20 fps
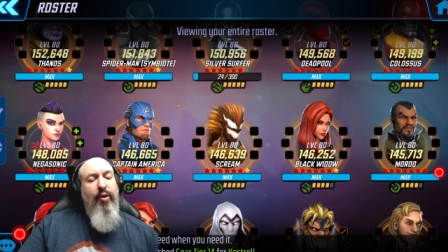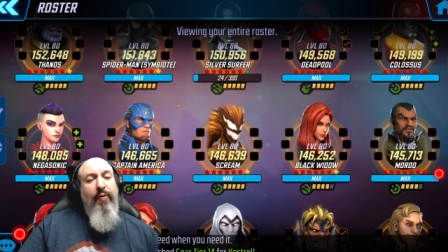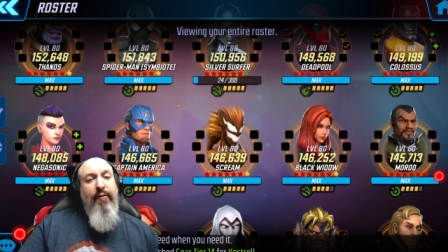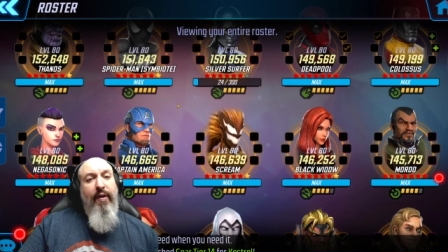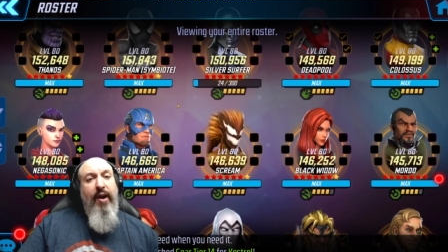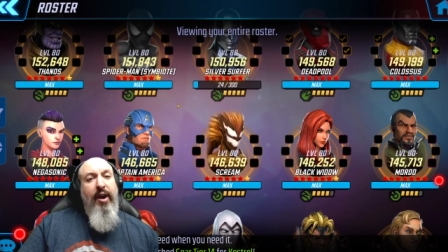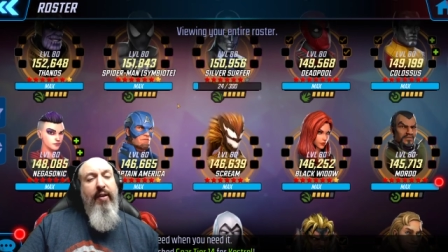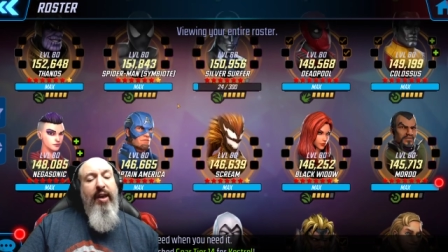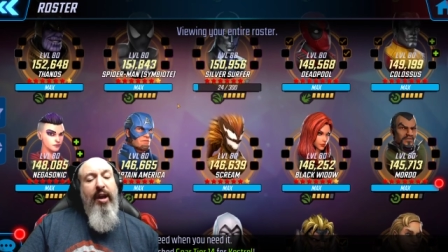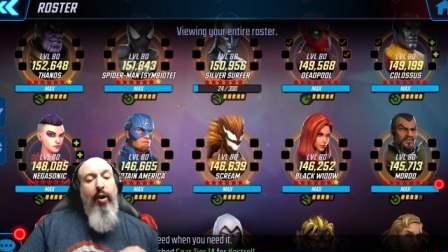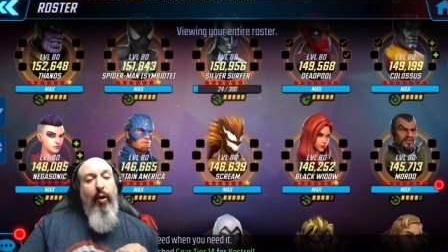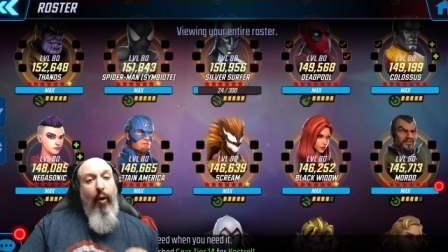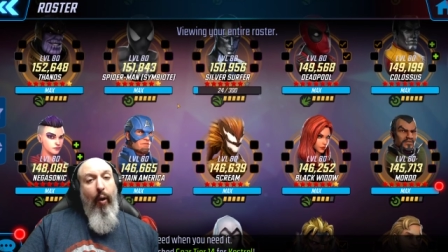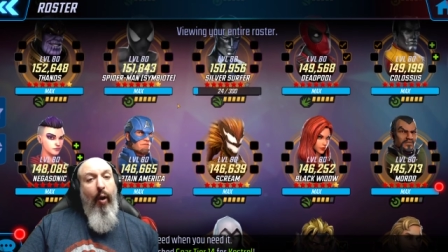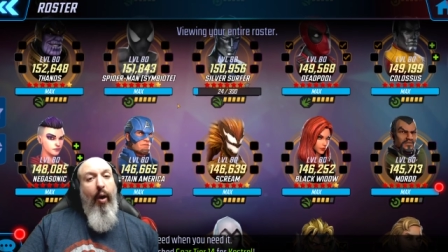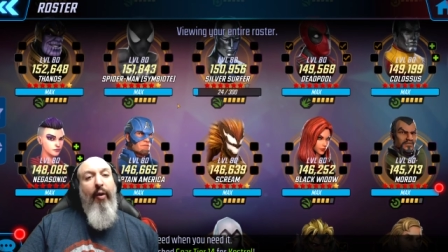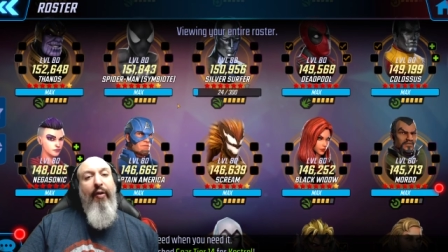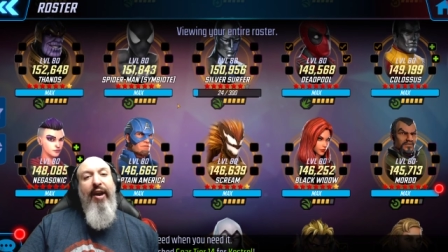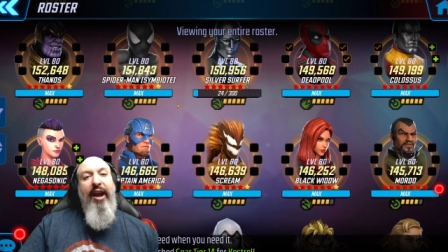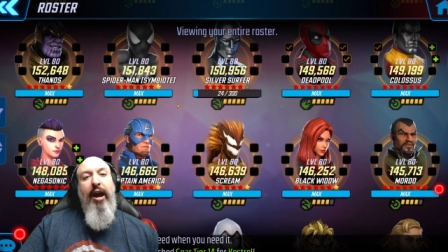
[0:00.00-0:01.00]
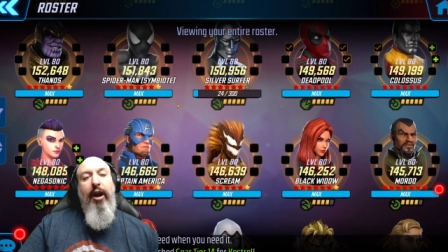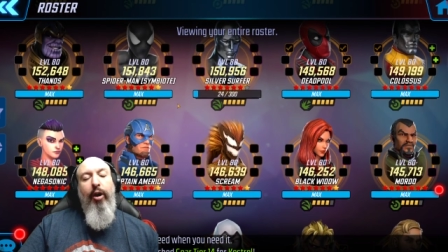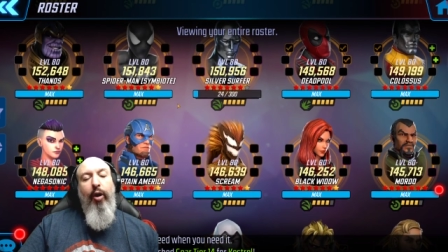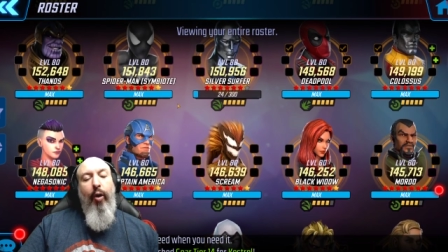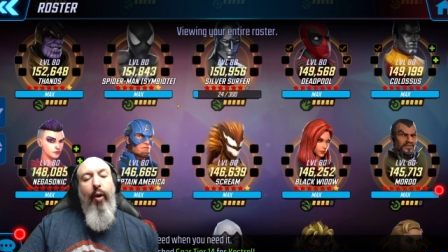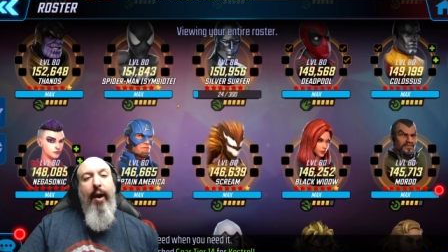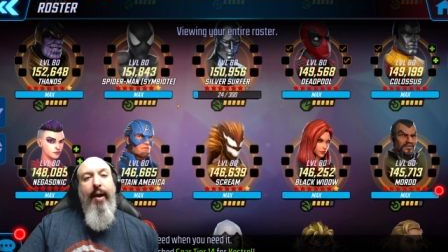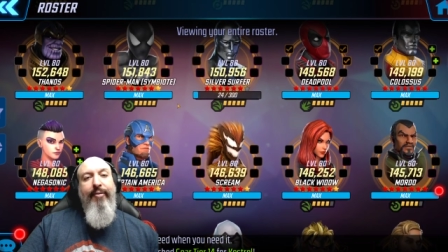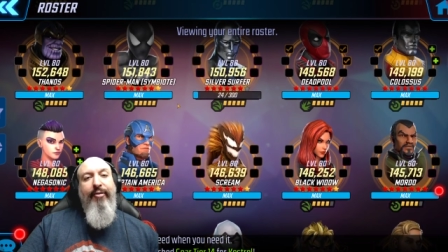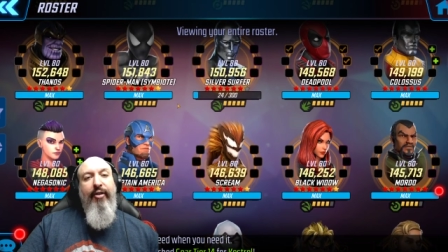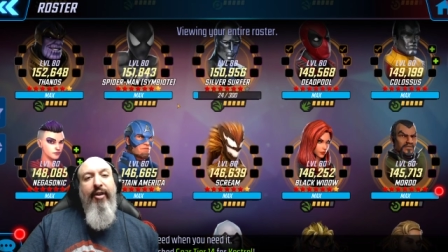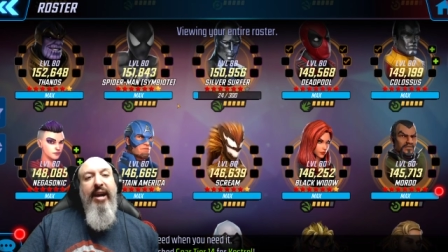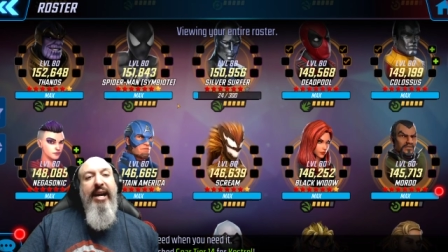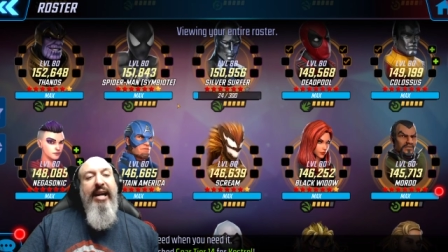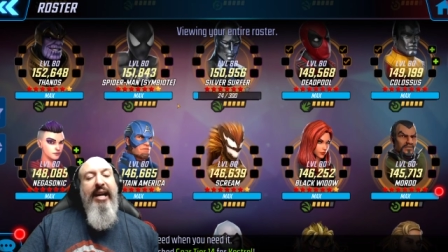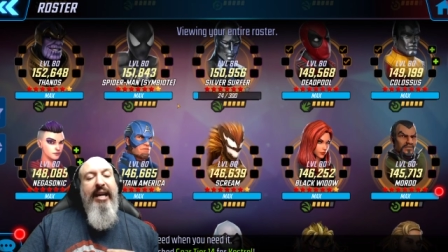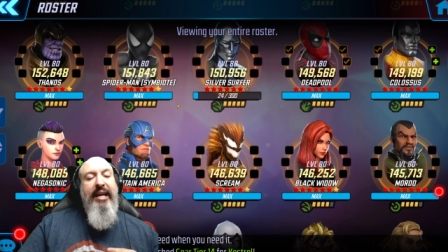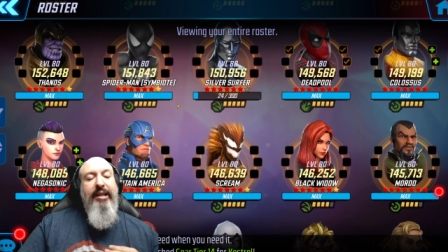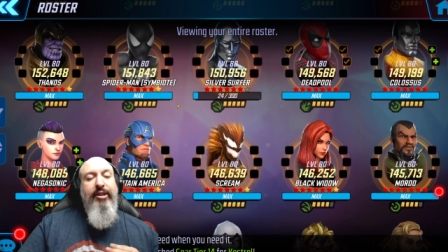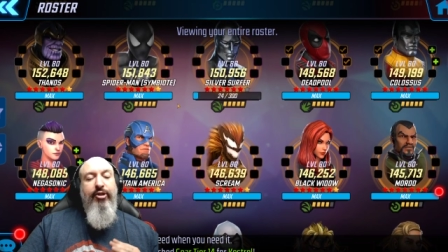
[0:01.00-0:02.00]
far that all they are offering
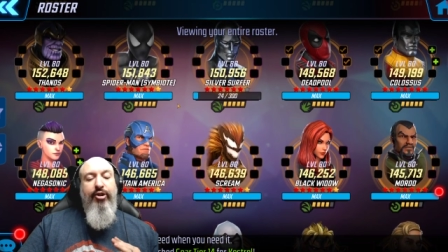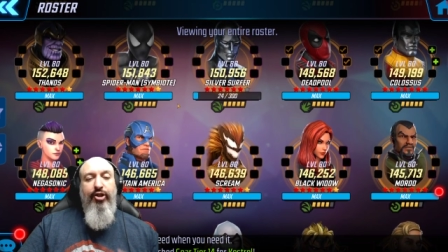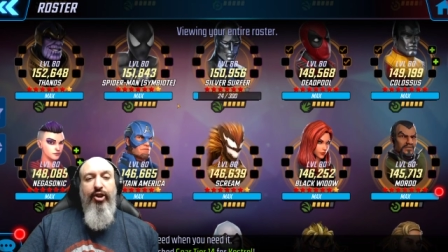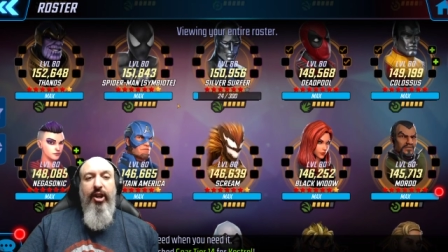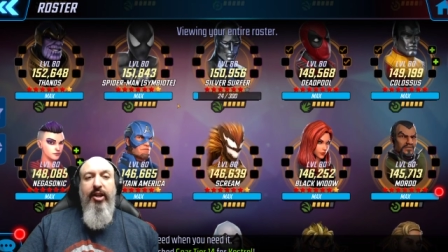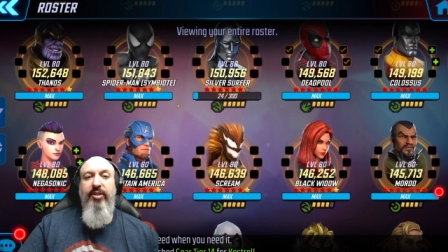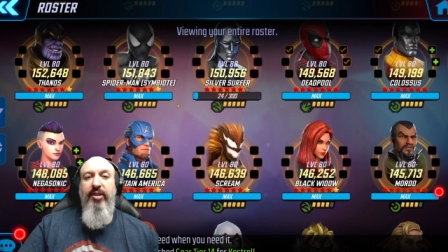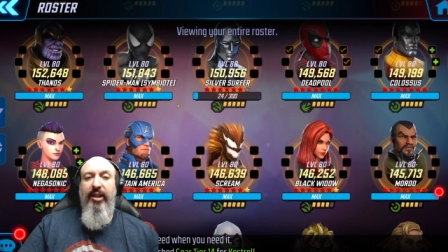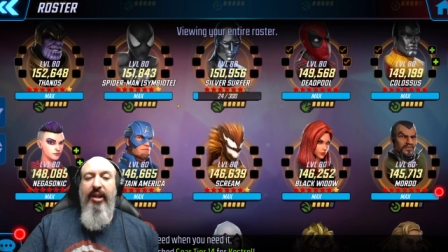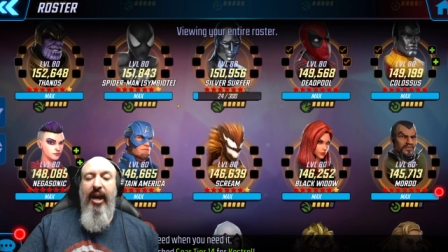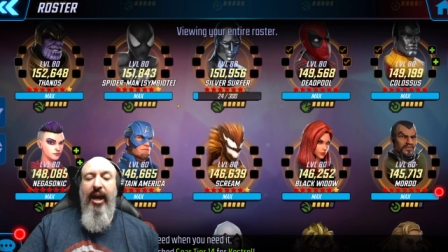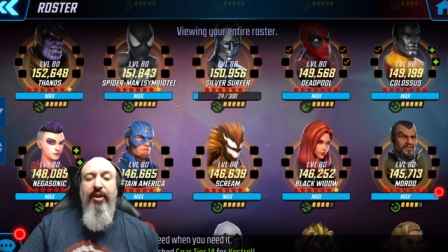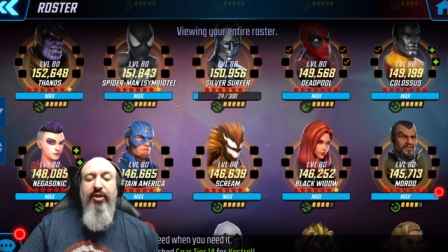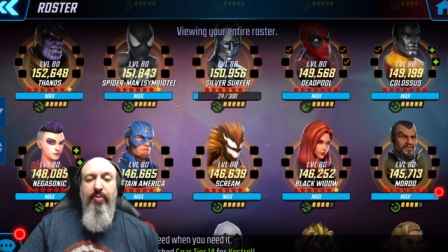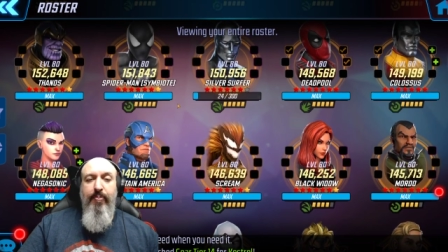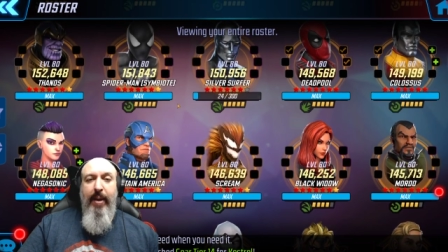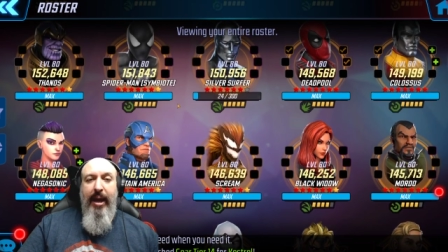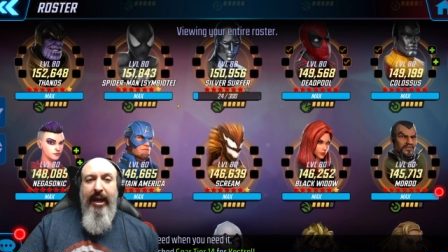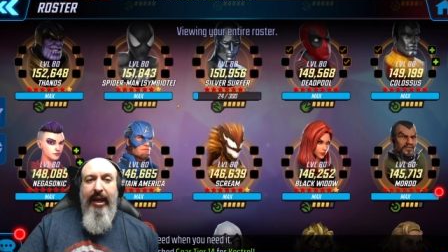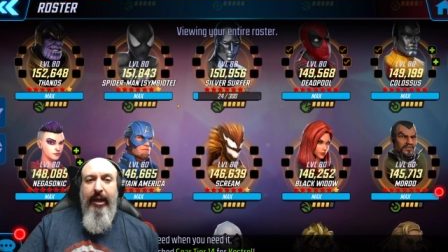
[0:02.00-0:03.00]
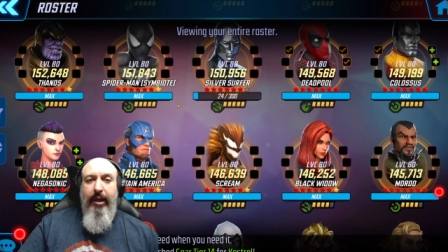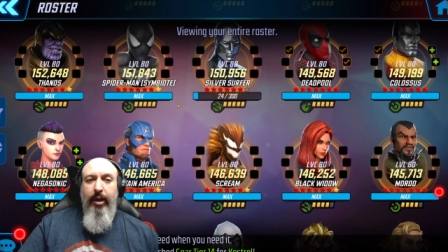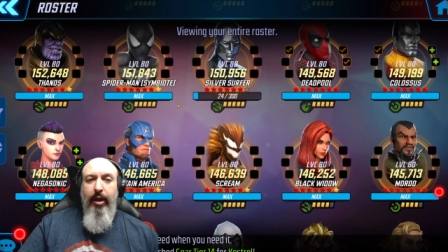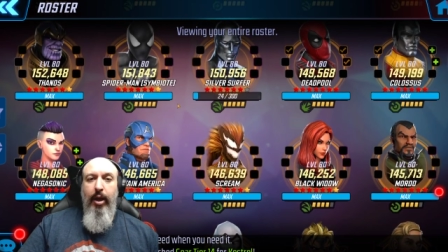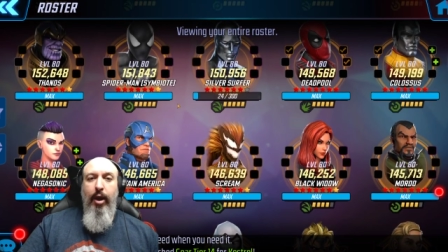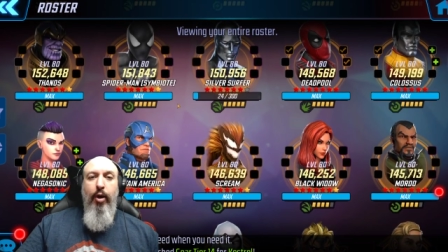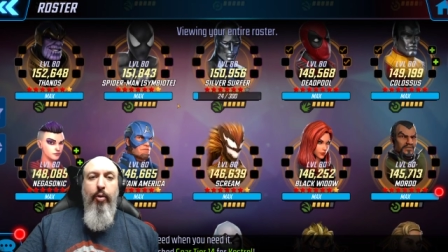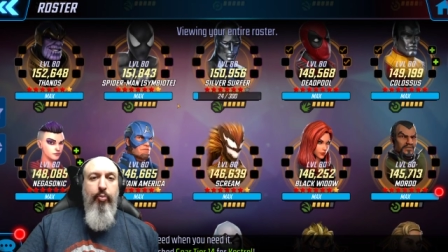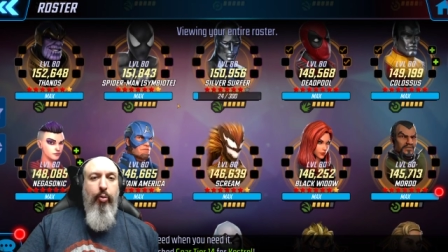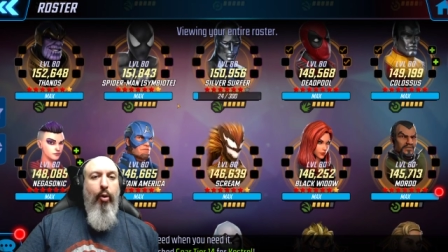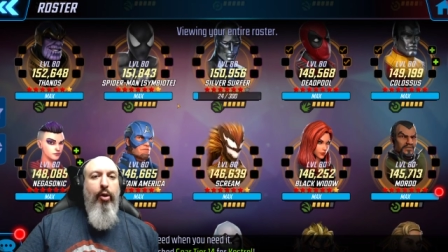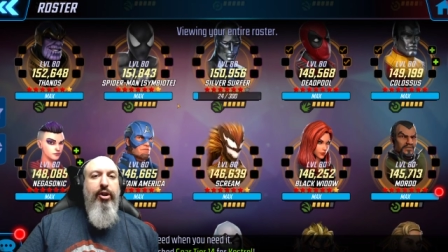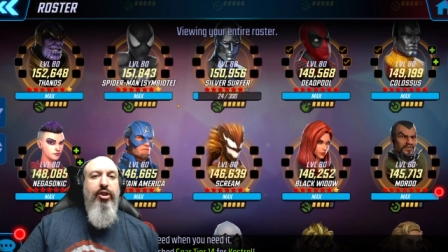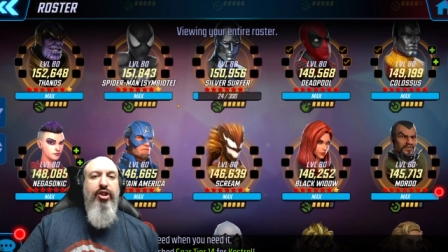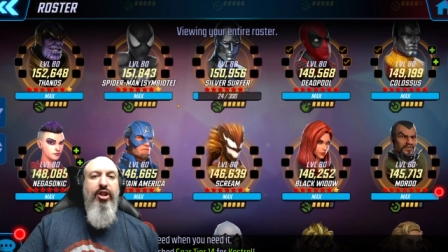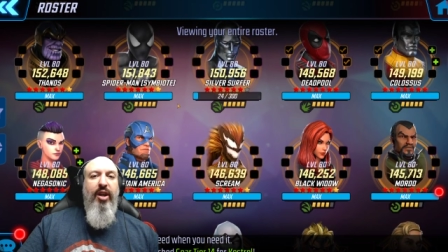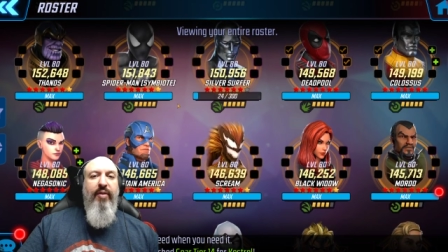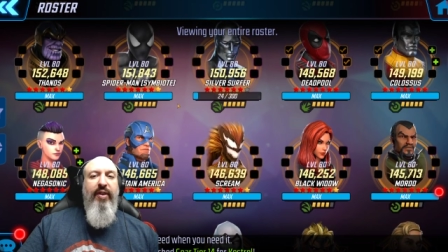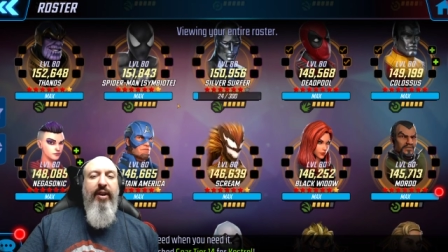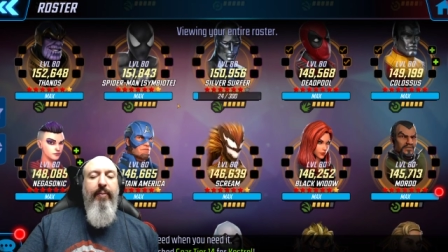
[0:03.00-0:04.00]
is just a cosmetic portion
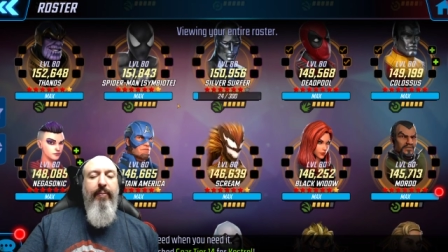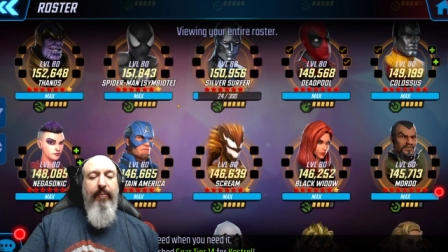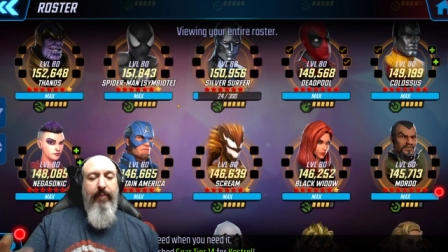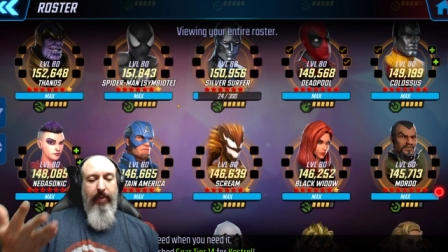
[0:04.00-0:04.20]
of it.